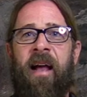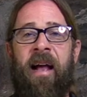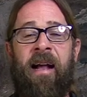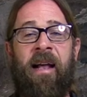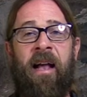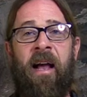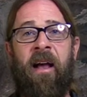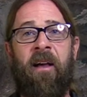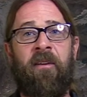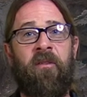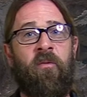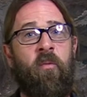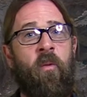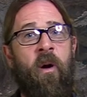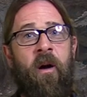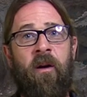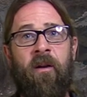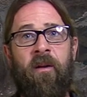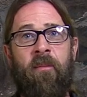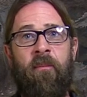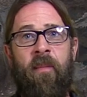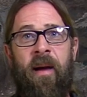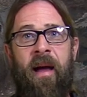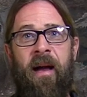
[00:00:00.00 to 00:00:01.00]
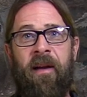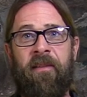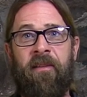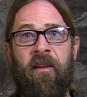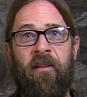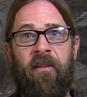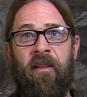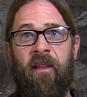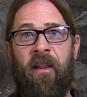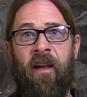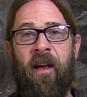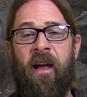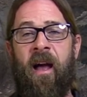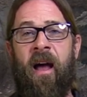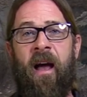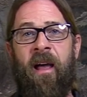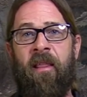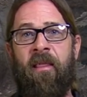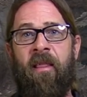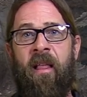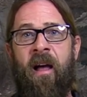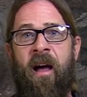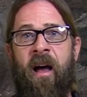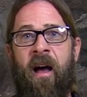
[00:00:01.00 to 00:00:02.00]
Hey guys, welcome back to the
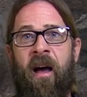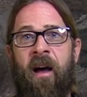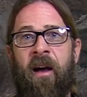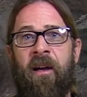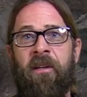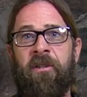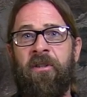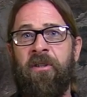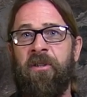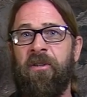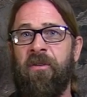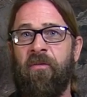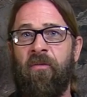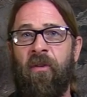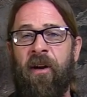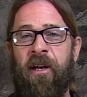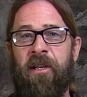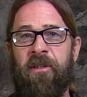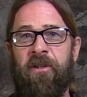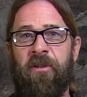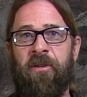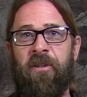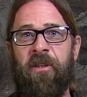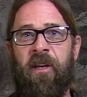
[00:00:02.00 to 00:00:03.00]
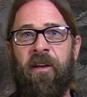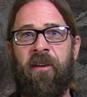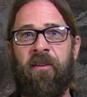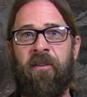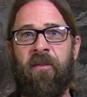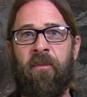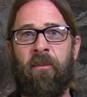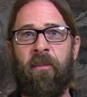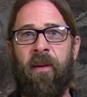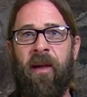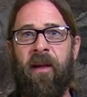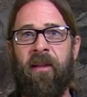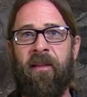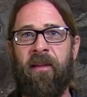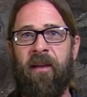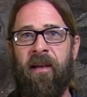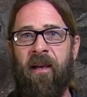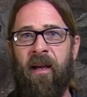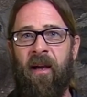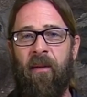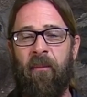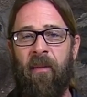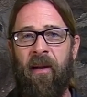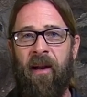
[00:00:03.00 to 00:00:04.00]
Ligon Lodge. Ranger Jason Bentley
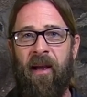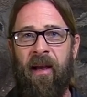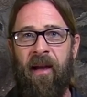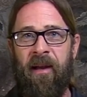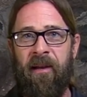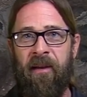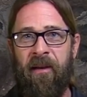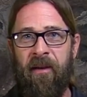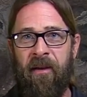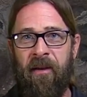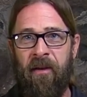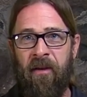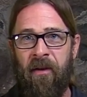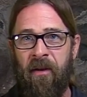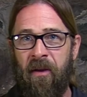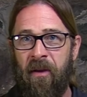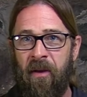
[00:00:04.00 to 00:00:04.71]
coming at you.